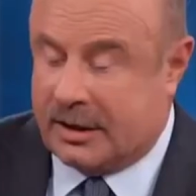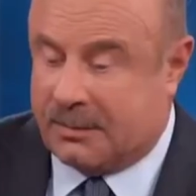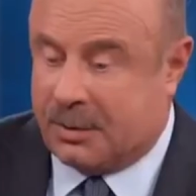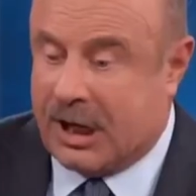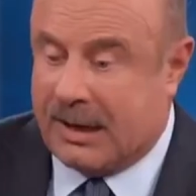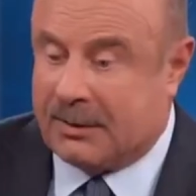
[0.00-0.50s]
the
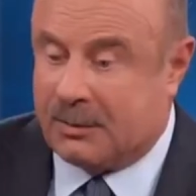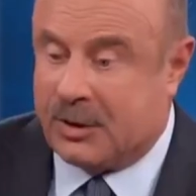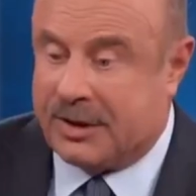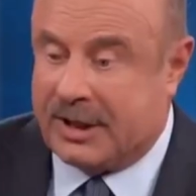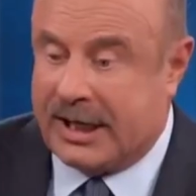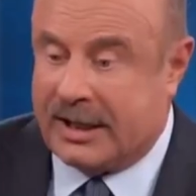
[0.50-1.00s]
problem
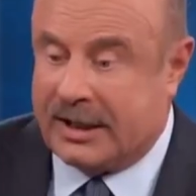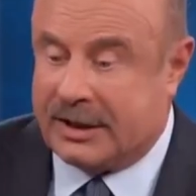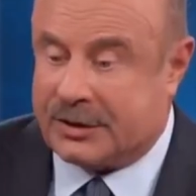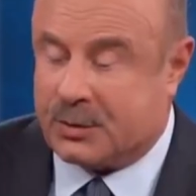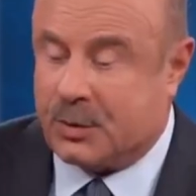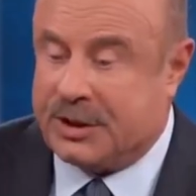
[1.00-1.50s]
with that
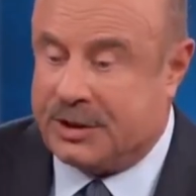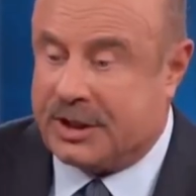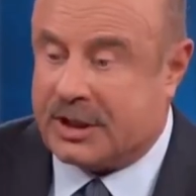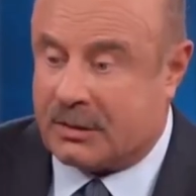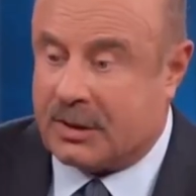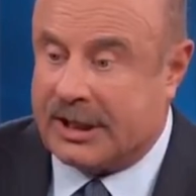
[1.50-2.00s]
is we
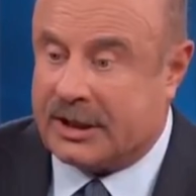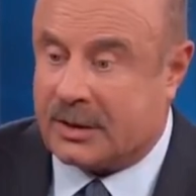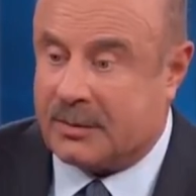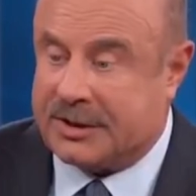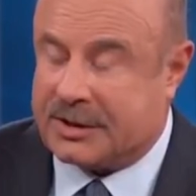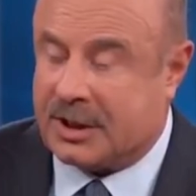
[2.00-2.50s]
generate the
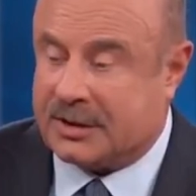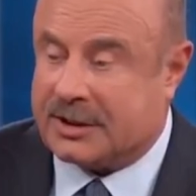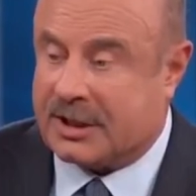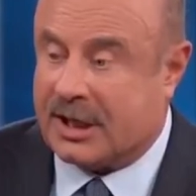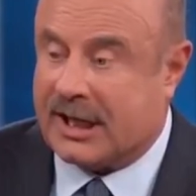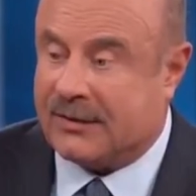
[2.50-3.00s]
results
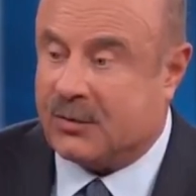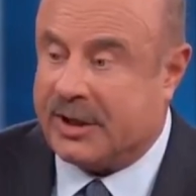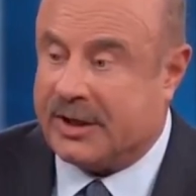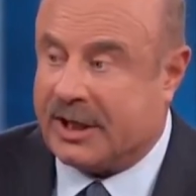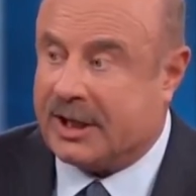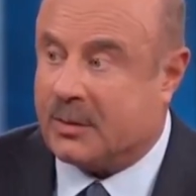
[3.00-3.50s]
in life we
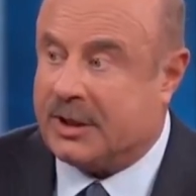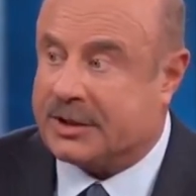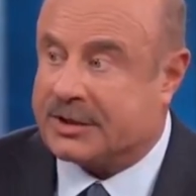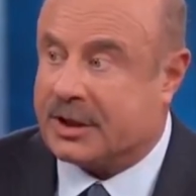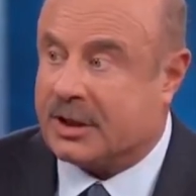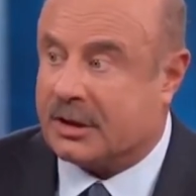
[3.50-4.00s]
think we
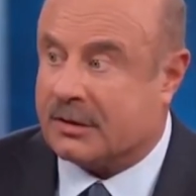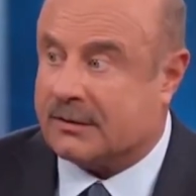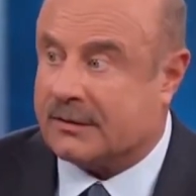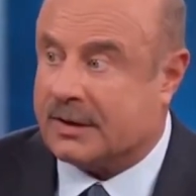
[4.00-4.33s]
deserve.